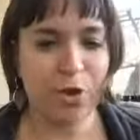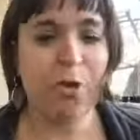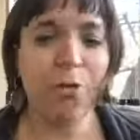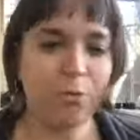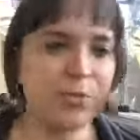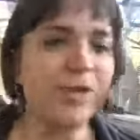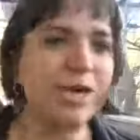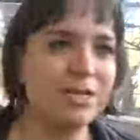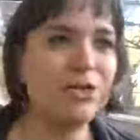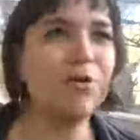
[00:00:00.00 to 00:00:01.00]
So
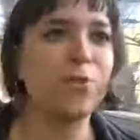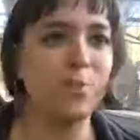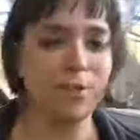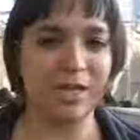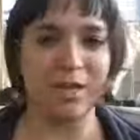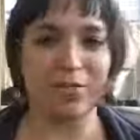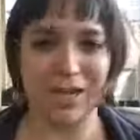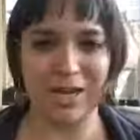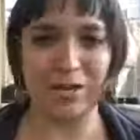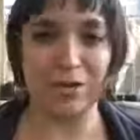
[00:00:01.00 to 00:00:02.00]
it's goofy, but think
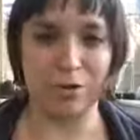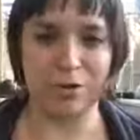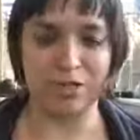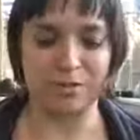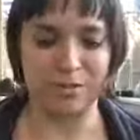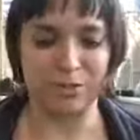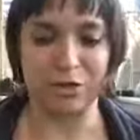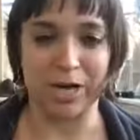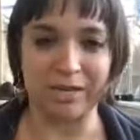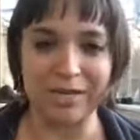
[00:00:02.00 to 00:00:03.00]
of like, the O.J.
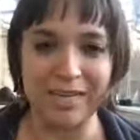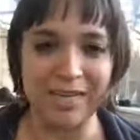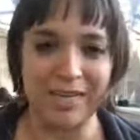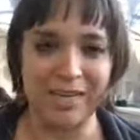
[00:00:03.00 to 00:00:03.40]
Simpson trial.